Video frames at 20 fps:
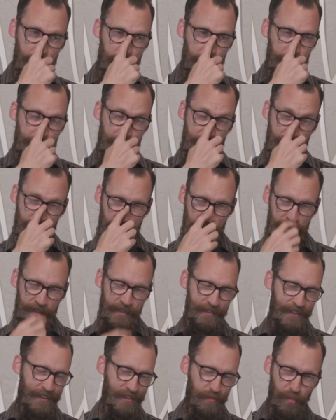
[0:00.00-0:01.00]
Actually, I think
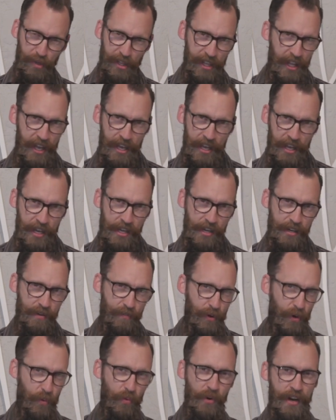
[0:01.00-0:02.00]
it says play,
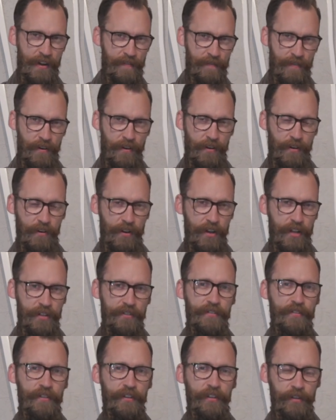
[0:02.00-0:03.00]
but whatever.
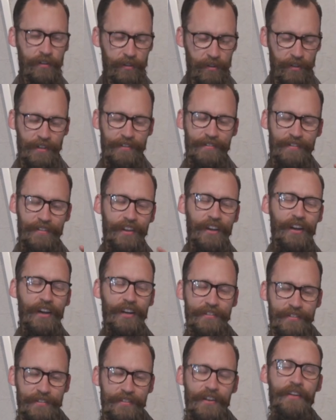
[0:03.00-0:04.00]
It's the
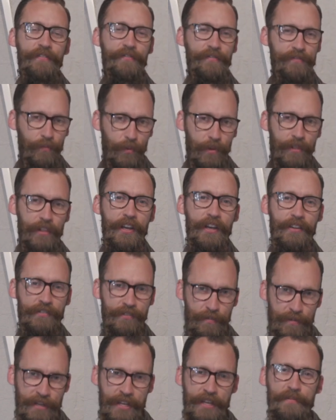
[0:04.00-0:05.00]
cut stuff with
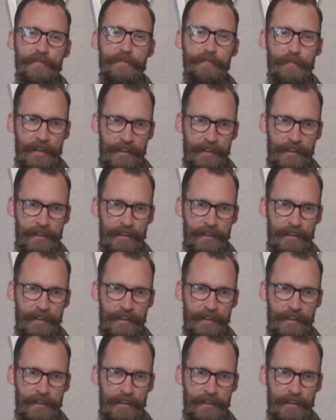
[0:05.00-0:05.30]
laser beams